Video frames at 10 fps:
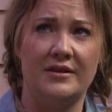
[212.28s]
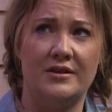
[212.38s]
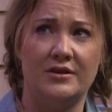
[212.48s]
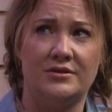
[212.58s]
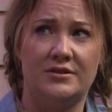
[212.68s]

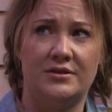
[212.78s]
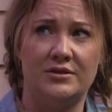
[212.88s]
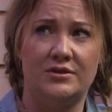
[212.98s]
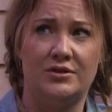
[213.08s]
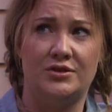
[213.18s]
There's
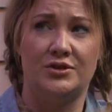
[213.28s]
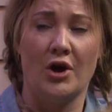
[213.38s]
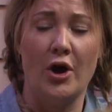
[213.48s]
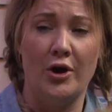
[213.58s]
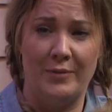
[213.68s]

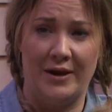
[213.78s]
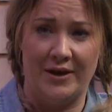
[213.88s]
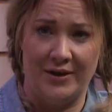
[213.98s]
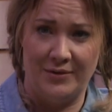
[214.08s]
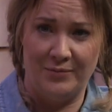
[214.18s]
so
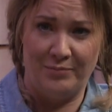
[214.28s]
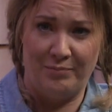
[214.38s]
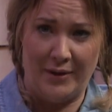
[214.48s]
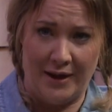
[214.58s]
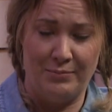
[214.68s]
many
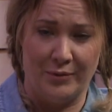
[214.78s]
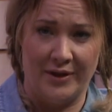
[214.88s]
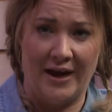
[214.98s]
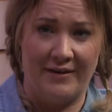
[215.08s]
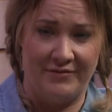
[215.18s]
people
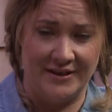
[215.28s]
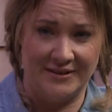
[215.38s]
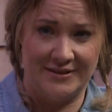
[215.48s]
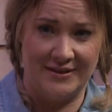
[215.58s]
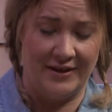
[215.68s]
that have
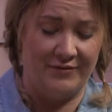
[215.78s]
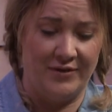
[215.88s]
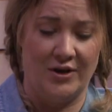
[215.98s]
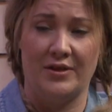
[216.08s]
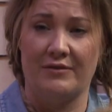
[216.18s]
this,
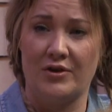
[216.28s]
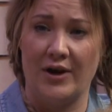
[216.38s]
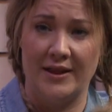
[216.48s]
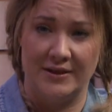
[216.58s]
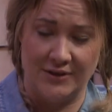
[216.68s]
they've
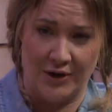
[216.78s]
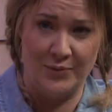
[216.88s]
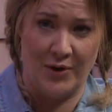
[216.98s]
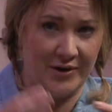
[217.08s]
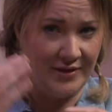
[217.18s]
created this own
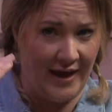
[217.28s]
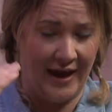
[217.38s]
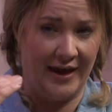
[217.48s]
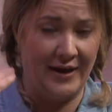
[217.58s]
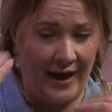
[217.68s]
world in their
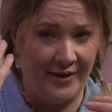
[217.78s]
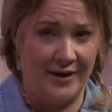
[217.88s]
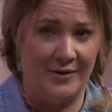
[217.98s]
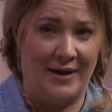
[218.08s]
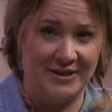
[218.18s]
head, how
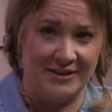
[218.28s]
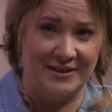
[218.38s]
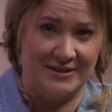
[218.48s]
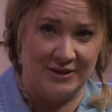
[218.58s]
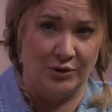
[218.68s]
they imagine
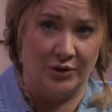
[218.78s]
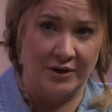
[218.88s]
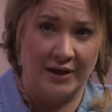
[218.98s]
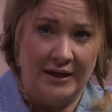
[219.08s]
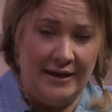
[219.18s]
it to
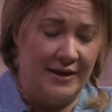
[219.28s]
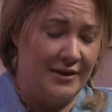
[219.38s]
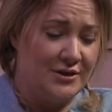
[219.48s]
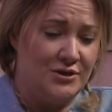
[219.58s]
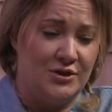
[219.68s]
look.
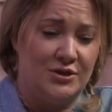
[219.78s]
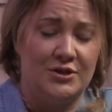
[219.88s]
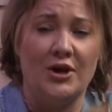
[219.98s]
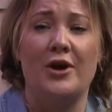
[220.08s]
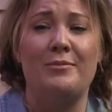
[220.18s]
There's just
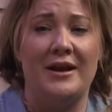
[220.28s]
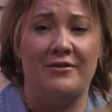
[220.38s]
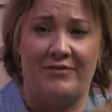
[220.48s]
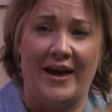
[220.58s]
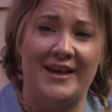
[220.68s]
so many
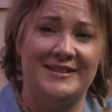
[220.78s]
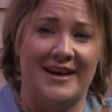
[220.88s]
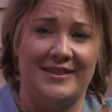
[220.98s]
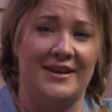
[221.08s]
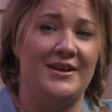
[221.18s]
fans
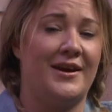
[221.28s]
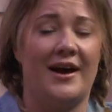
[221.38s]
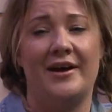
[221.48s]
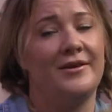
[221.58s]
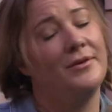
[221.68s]
out there. You
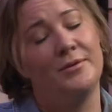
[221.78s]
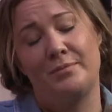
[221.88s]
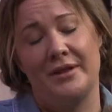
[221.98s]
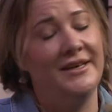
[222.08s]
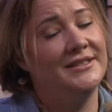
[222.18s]
can't
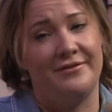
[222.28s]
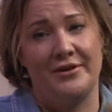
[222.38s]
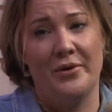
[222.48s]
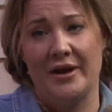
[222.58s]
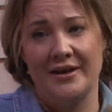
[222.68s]
please everyone.